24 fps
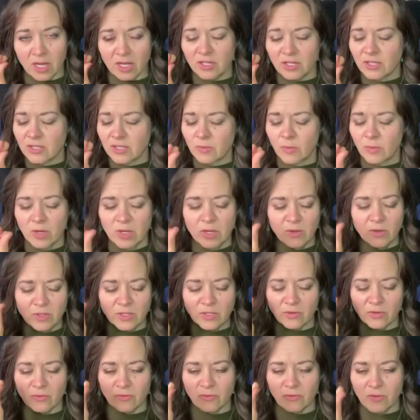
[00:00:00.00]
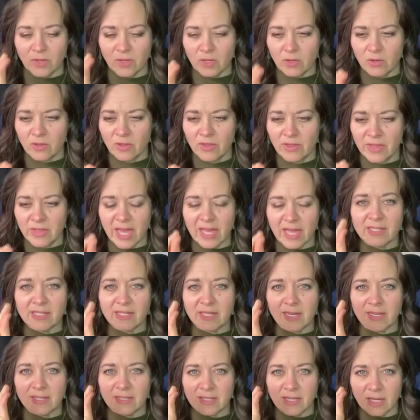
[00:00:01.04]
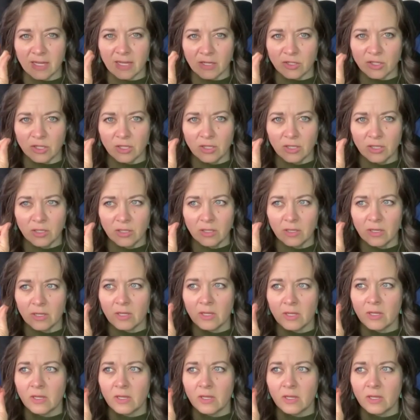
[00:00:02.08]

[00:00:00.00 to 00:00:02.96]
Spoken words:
I just want you to feel that sensation